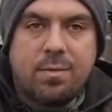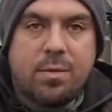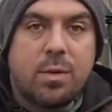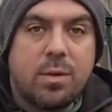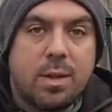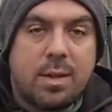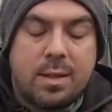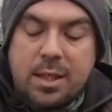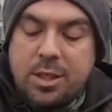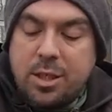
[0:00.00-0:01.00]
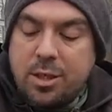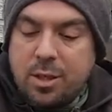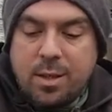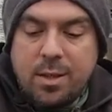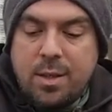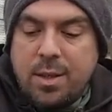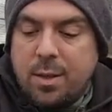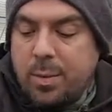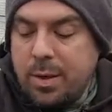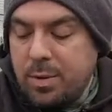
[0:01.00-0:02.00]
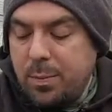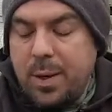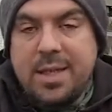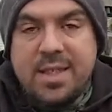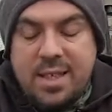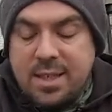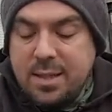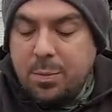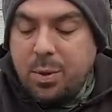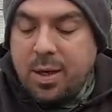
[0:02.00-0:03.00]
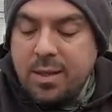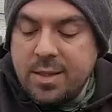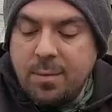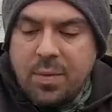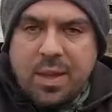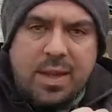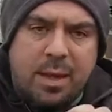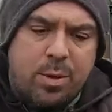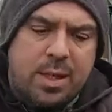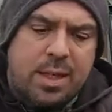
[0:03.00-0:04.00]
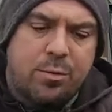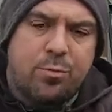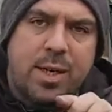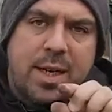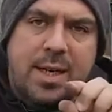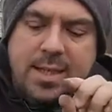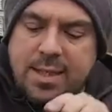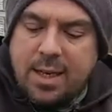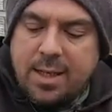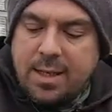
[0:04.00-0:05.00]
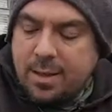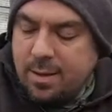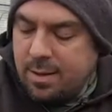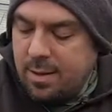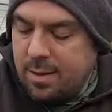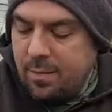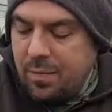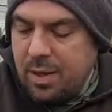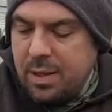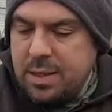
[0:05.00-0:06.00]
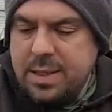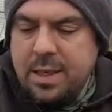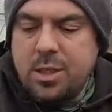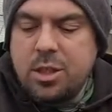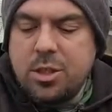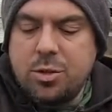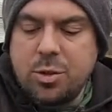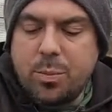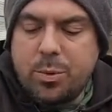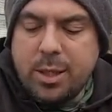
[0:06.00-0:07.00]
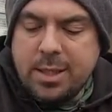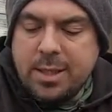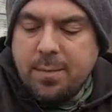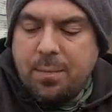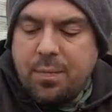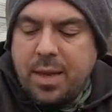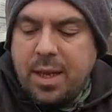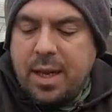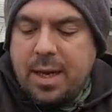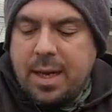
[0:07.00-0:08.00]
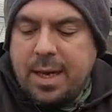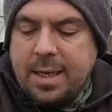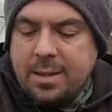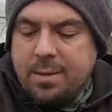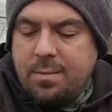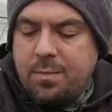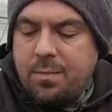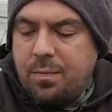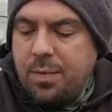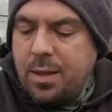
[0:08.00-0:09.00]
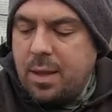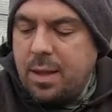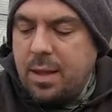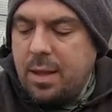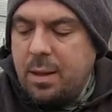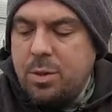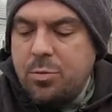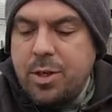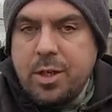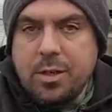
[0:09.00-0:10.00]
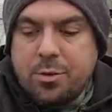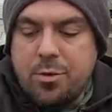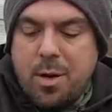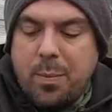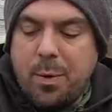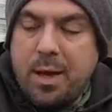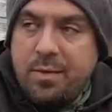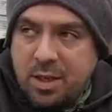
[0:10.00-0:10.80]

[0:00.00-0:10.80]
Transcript: for this year, but I was pleasantly surprised. There was these really tiny, delicious strawberries, and it was a really good crop, and